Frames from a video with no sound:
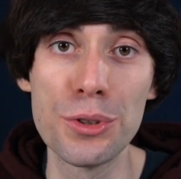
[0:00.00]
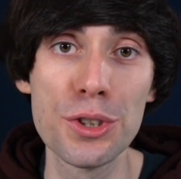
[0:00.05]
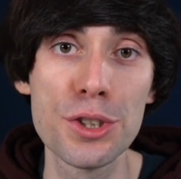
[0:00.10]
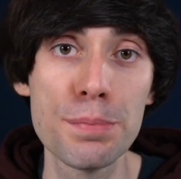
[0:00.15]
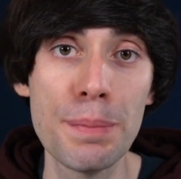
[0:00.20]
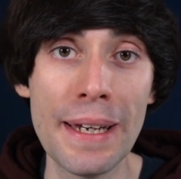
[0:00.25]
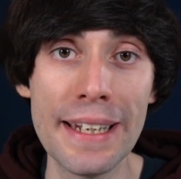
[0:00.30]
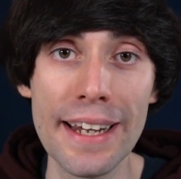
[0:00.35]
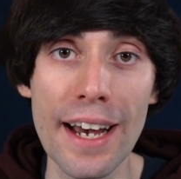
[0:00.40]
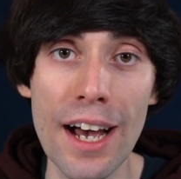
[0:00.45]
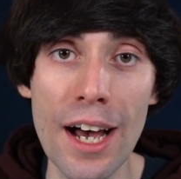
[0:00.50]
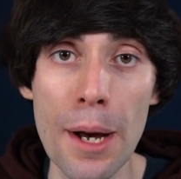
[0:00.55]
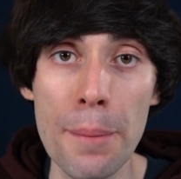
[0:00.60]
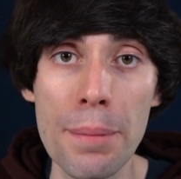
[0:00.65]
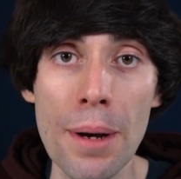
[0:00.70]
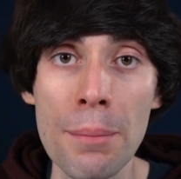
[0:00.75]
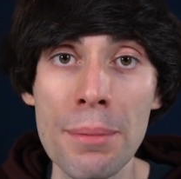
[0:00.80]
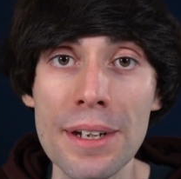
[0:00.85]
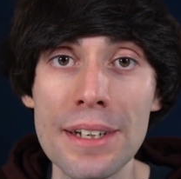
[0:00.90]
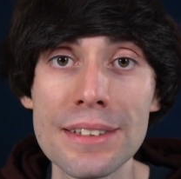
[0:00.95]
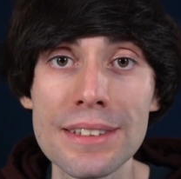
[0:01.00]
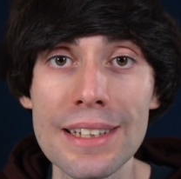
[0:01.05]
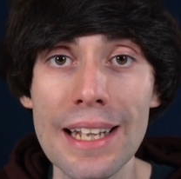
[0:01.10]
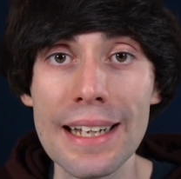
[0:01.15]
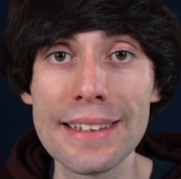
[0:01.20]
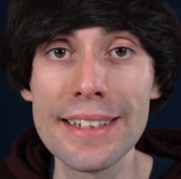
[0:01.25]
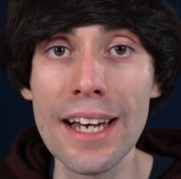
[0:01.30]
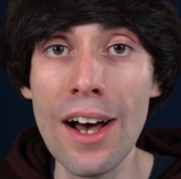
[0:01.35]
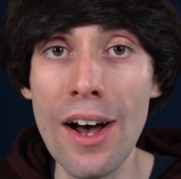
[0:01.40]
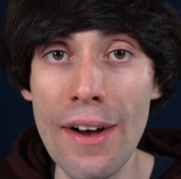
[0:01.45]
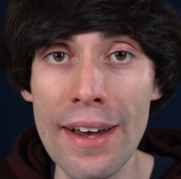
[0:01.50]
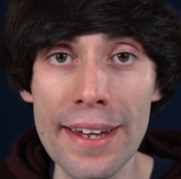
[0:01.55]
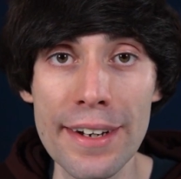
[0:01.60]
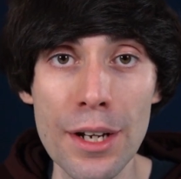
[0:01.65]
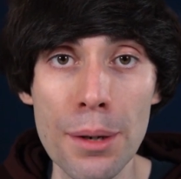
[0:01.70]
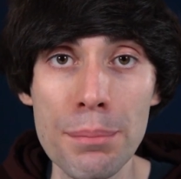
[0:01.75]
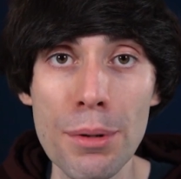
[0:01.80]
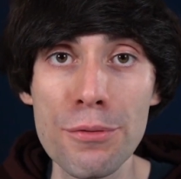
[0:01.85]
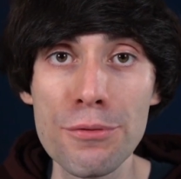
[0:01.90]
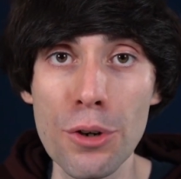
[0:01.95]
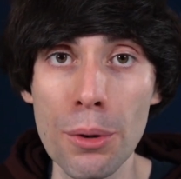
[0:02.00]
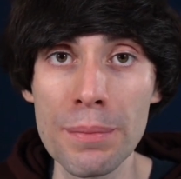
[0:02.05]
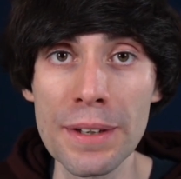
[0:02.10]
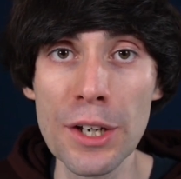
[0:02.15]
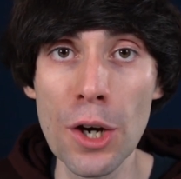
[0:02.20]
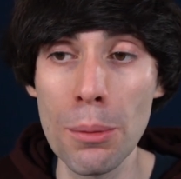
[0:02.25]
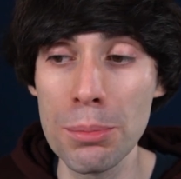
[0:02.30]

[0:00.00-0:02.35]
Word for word: to speed it up, I'm going to select a higher number from the